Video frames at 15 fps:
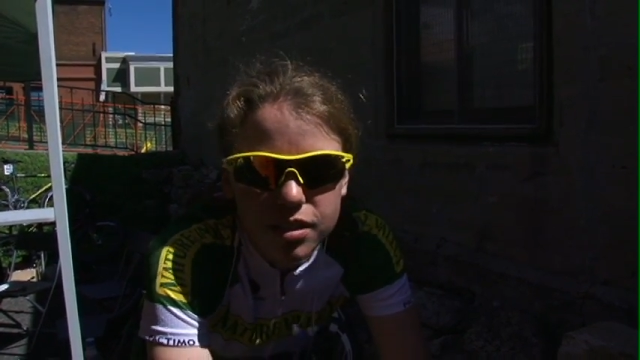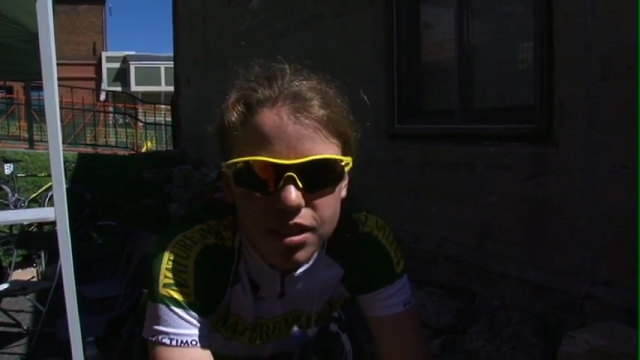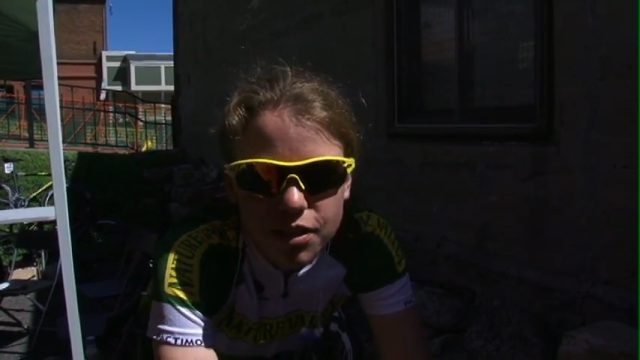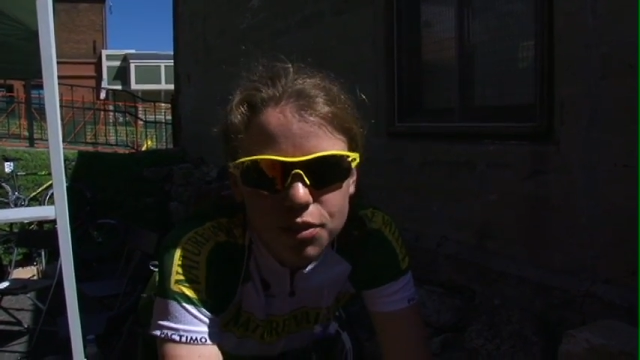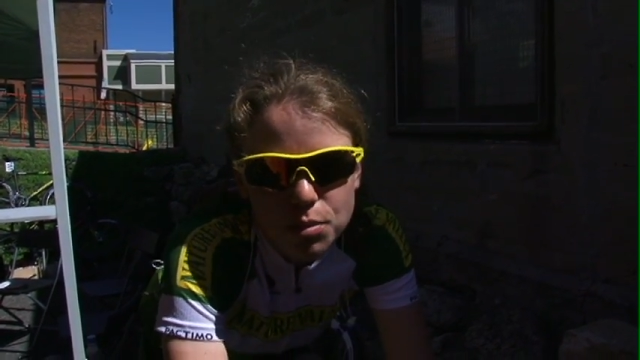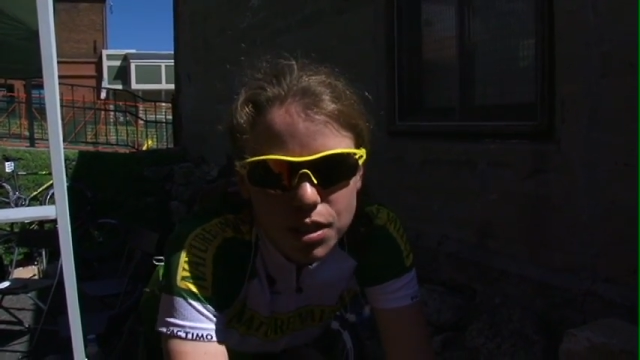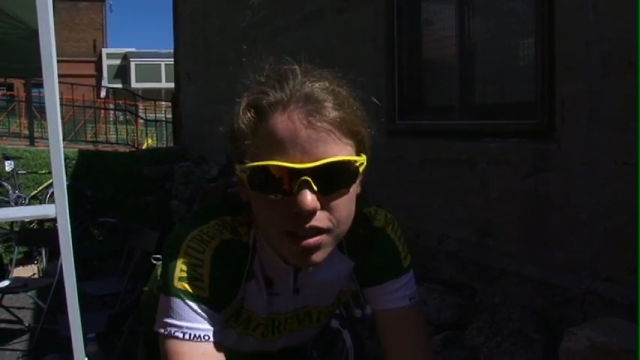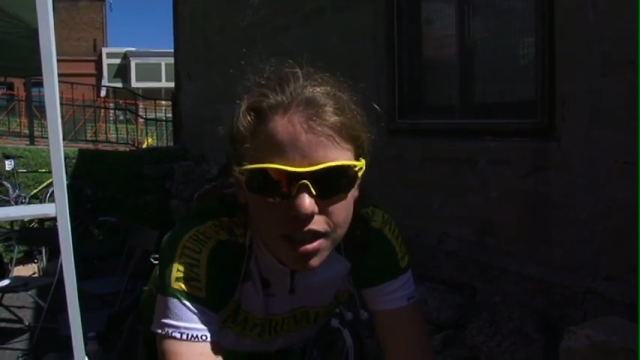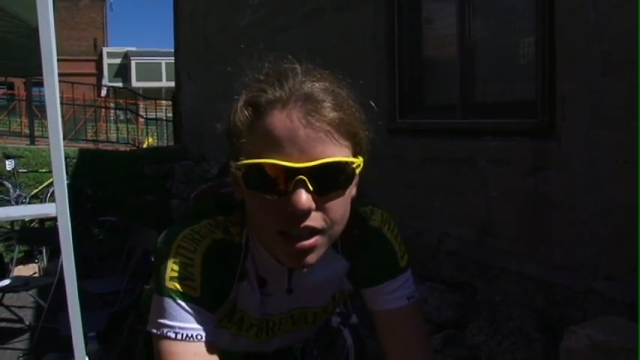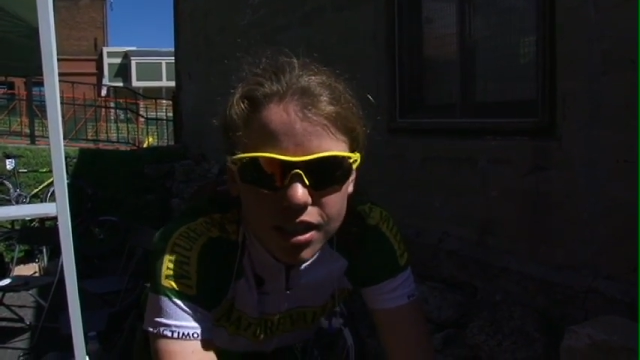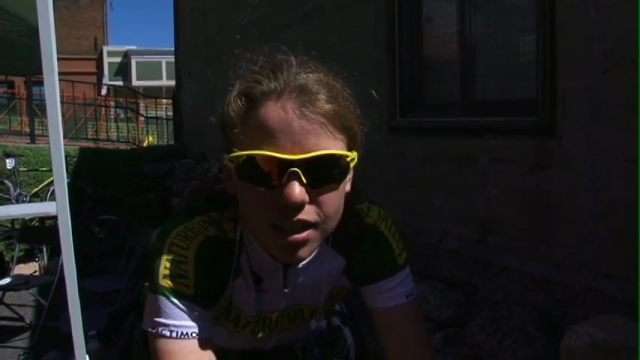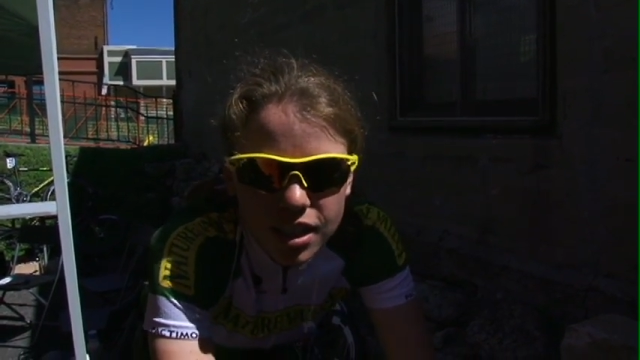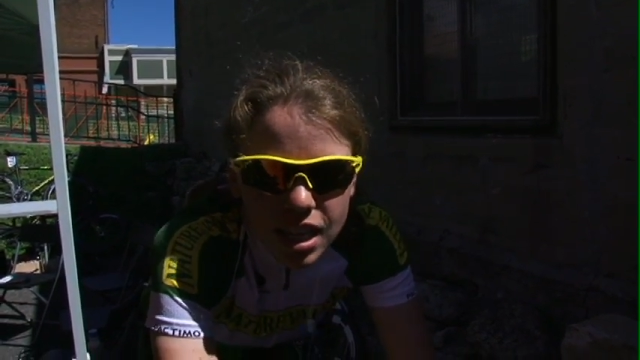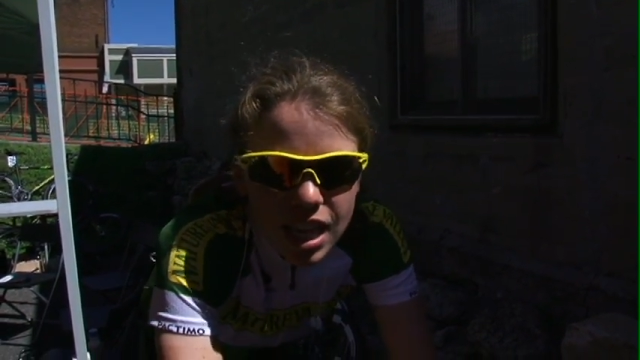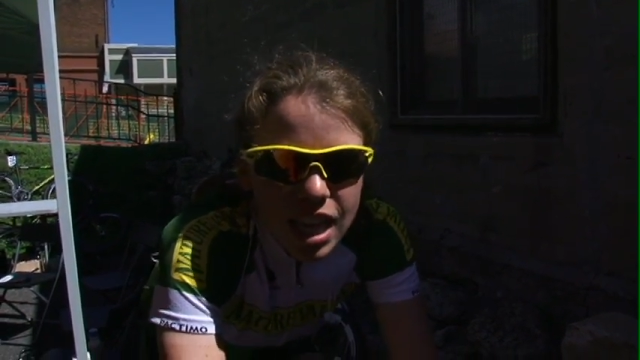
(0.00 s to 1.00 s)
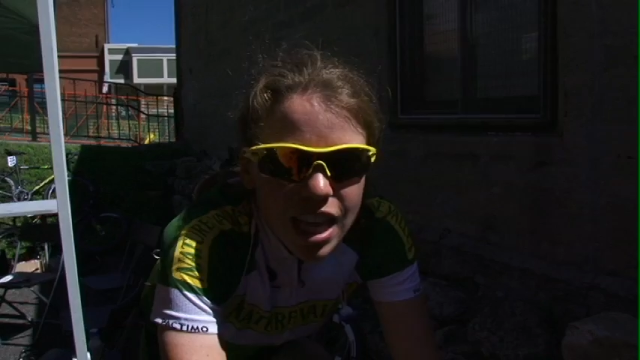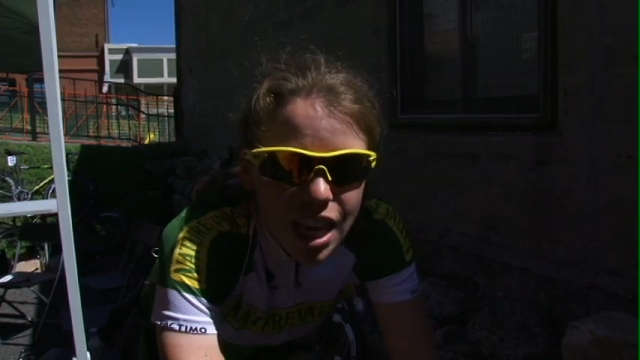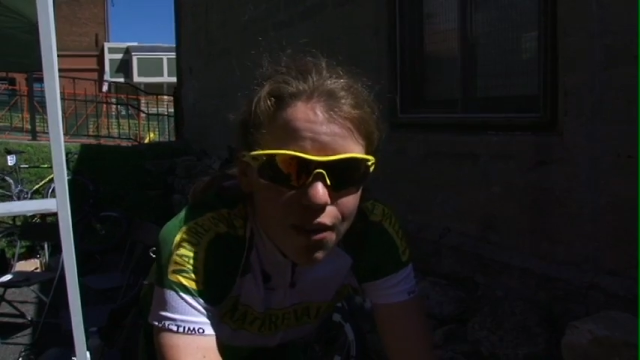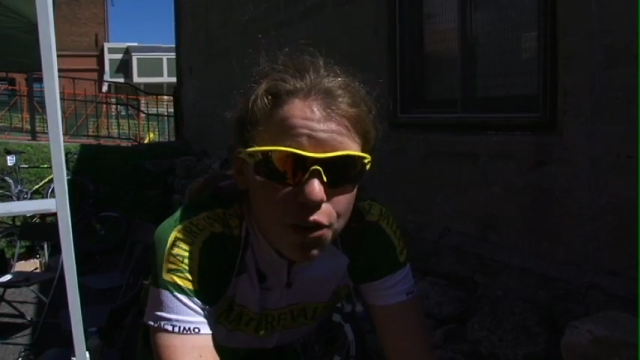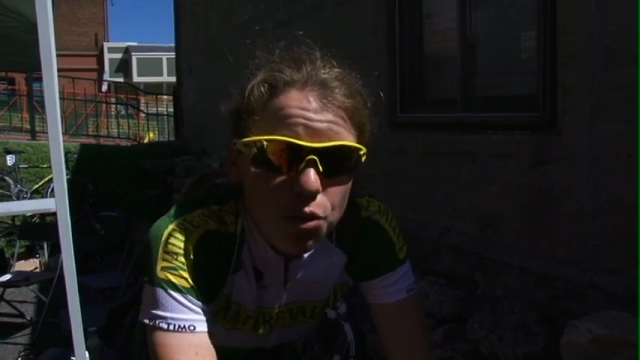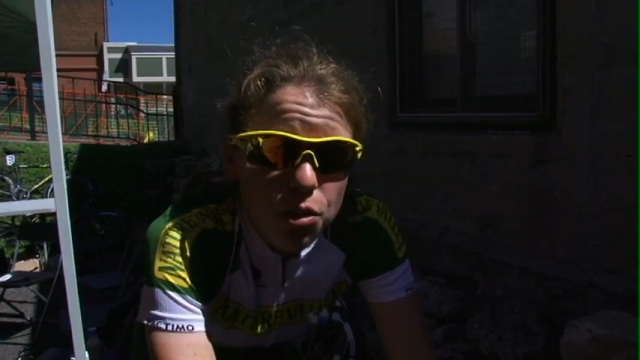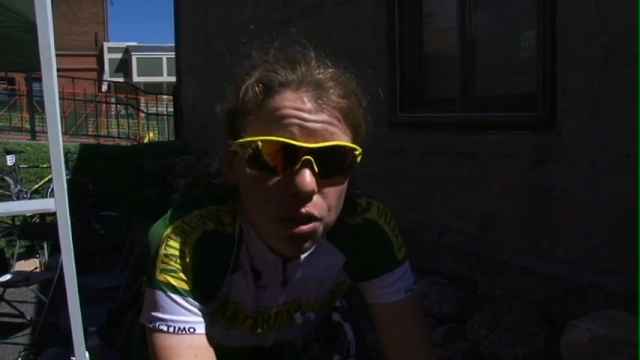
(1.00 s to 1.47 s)
is left to be done
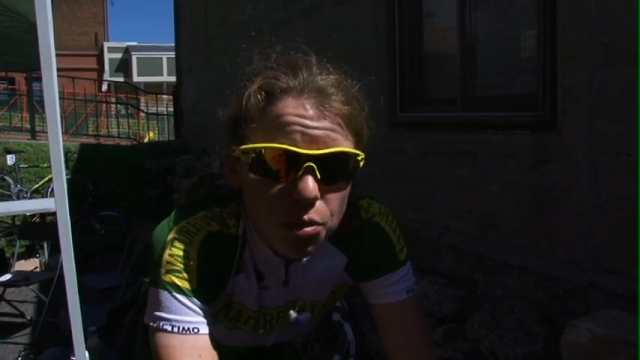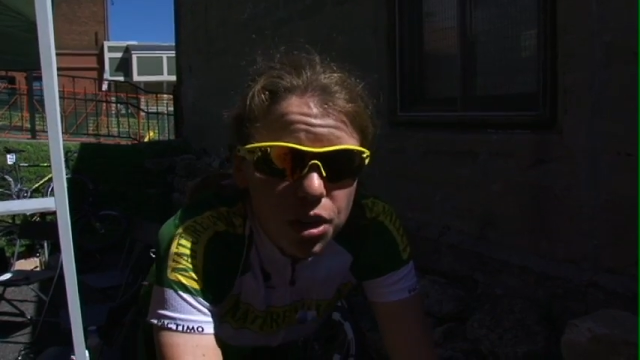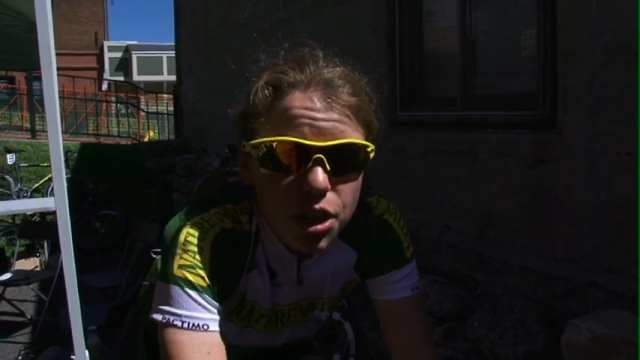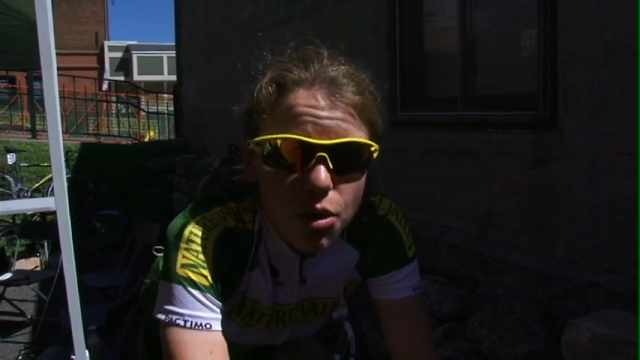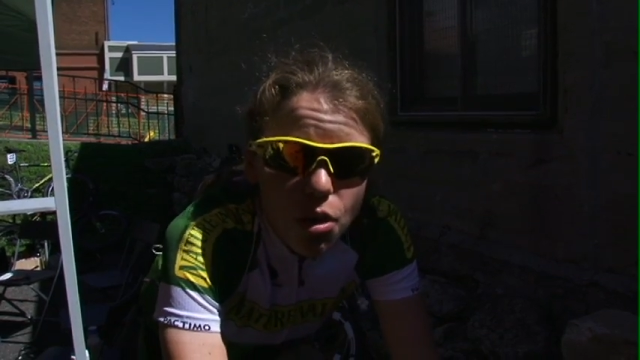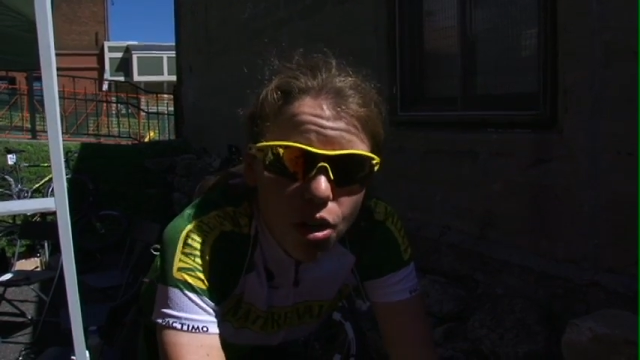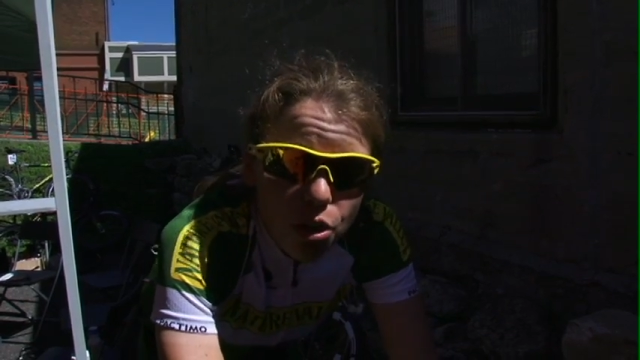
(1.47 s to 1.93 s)
if you really want to go